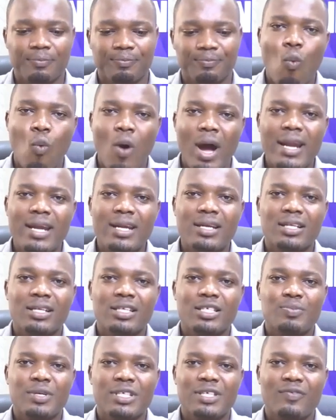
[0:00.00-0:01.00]
One
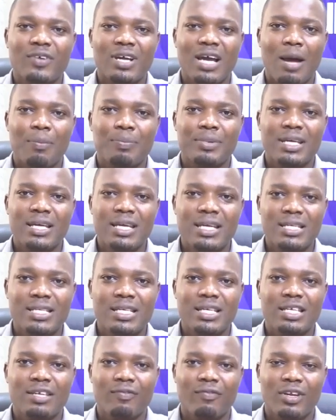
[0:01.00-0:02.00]
specific
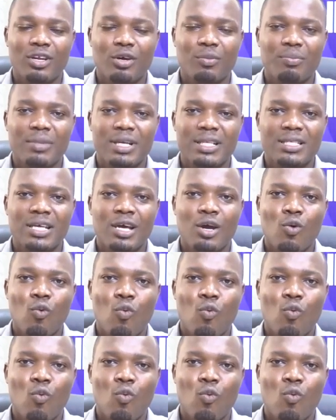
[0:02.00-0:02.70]
application development